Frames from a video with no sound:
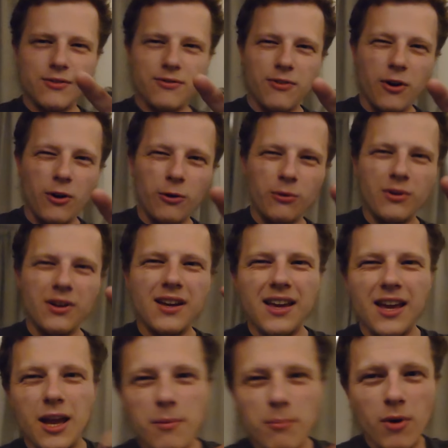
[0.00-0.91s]
this
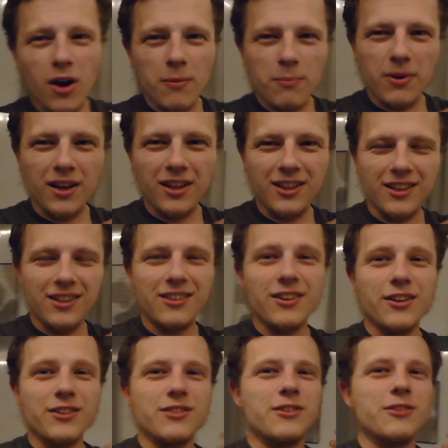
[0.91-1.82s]
phone, in my
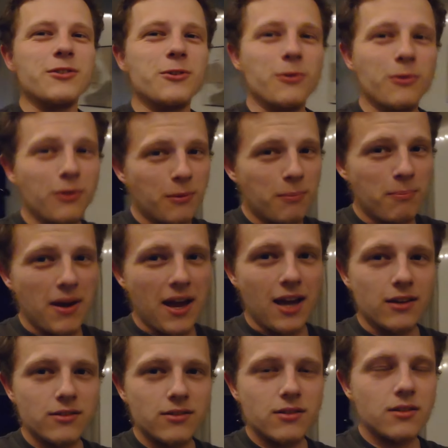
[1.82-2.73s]
opinion, doesn't do the
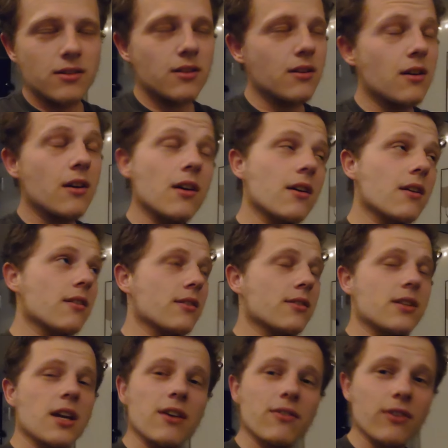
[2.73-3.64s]
best.
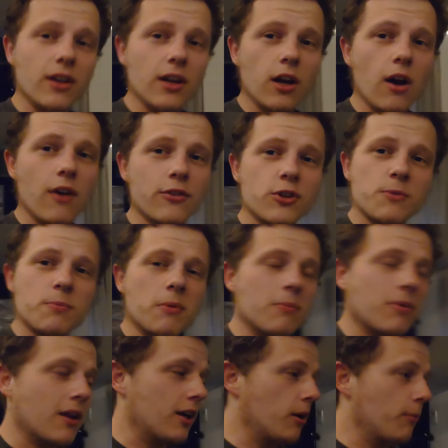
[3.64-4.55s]
This evening I've just
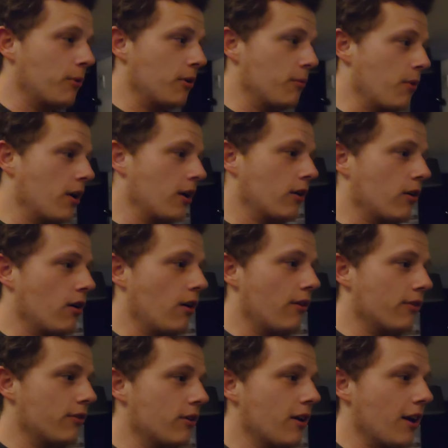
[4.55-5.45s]
been playing a bit of
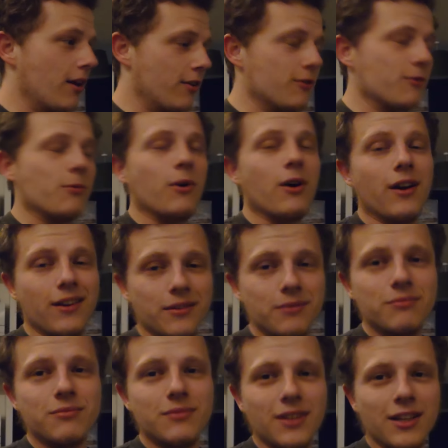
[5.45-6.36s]
Minecraft, hence
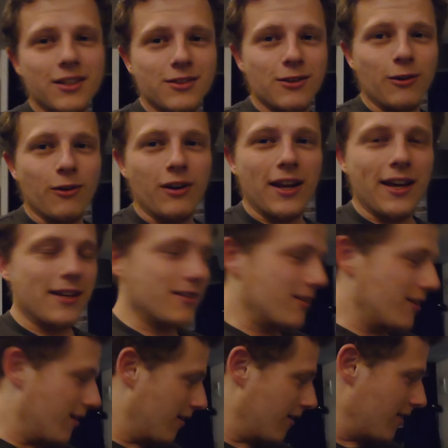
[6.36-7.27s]
why it's a lot
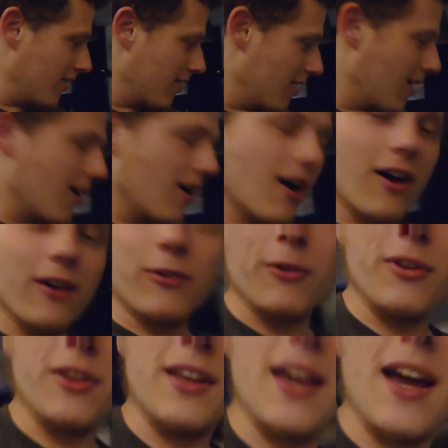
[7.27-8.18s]
later.
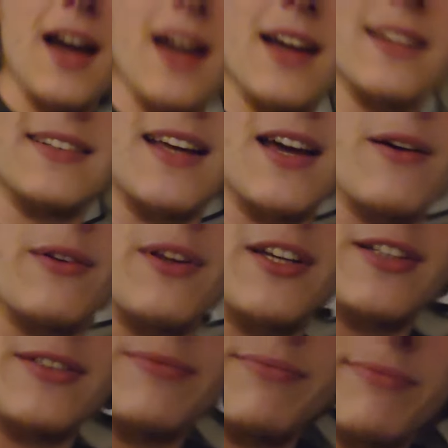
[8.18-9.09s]
I've got the cat down
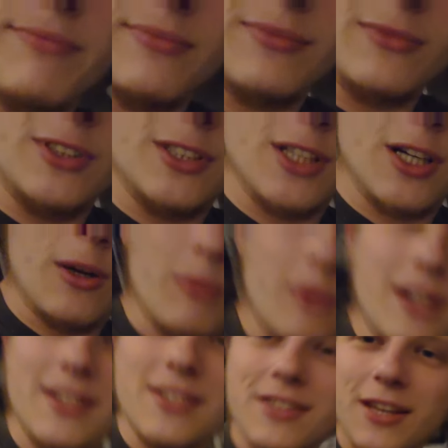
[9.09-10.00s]
here, you
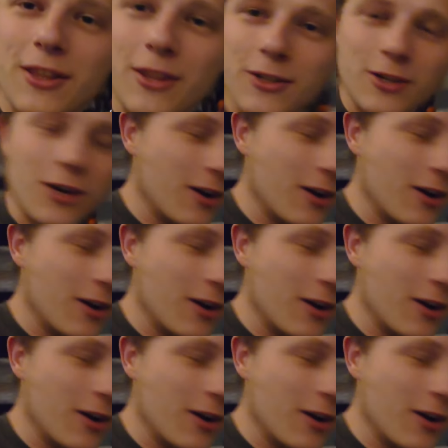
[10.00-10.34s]
can't really see in